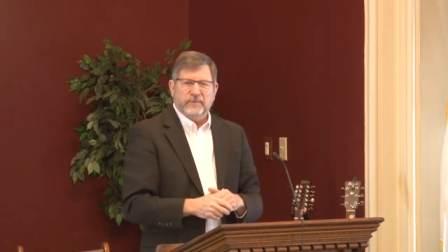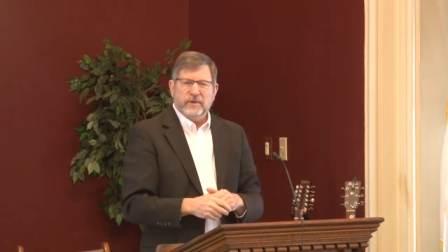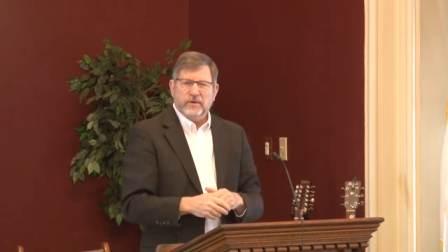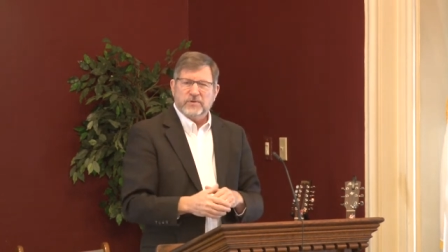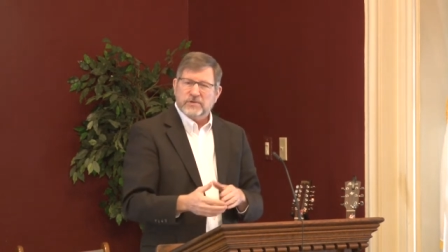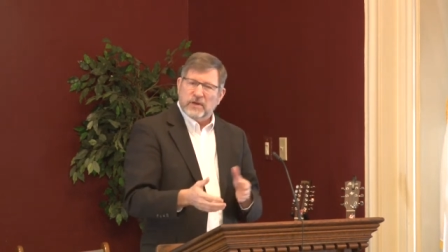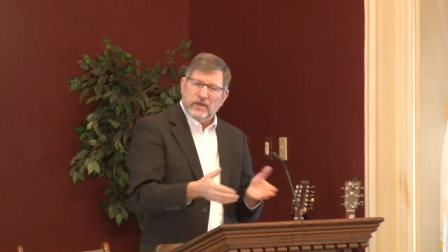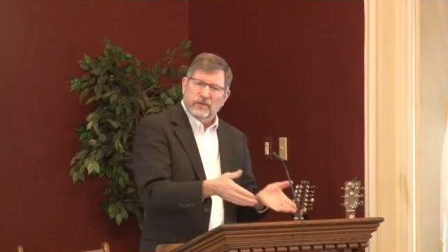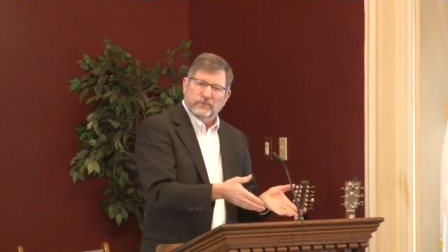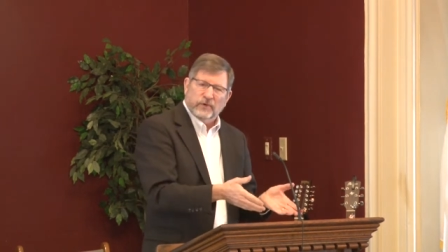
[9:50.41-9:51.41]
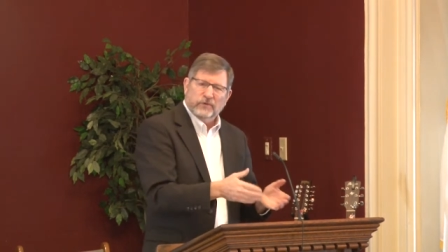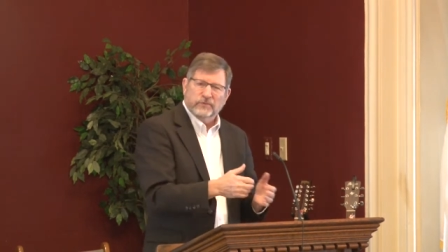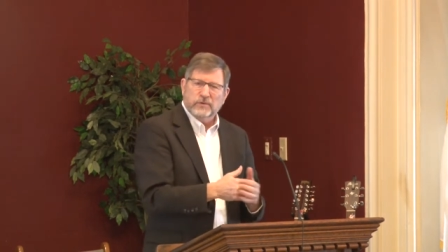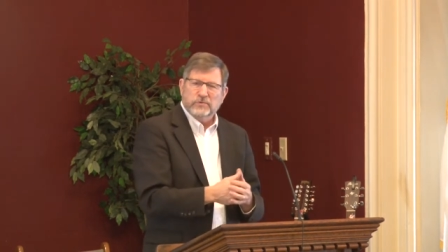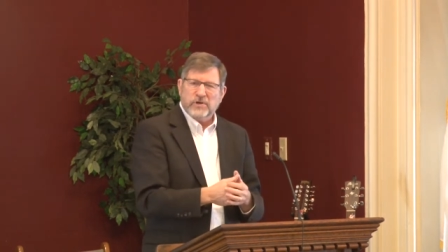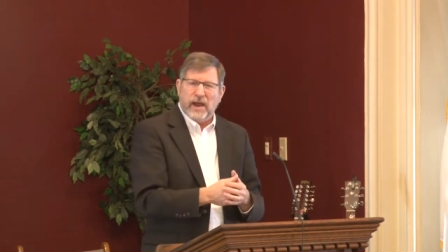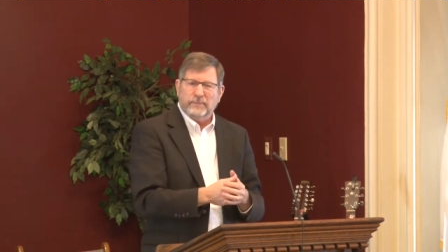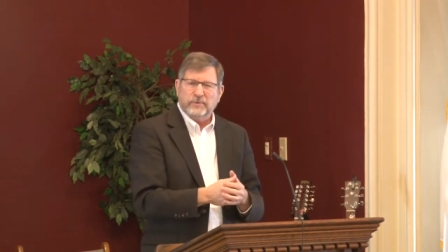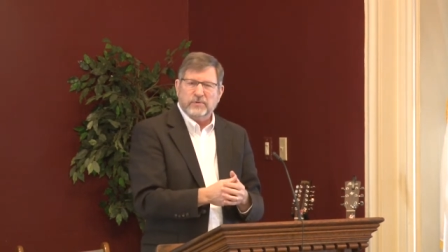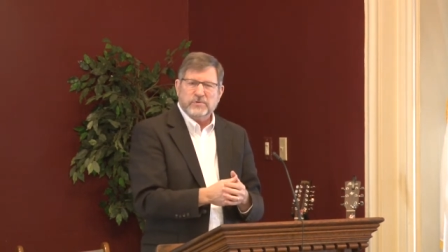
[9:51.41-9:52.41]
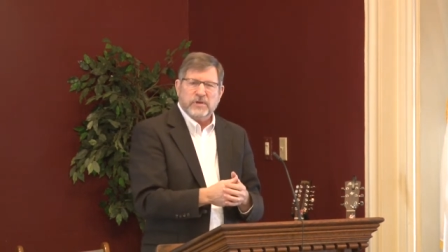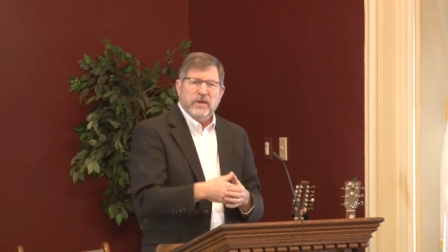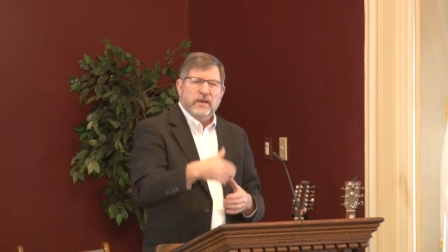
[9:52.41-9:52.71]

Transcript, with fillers: Because in the first few chapters,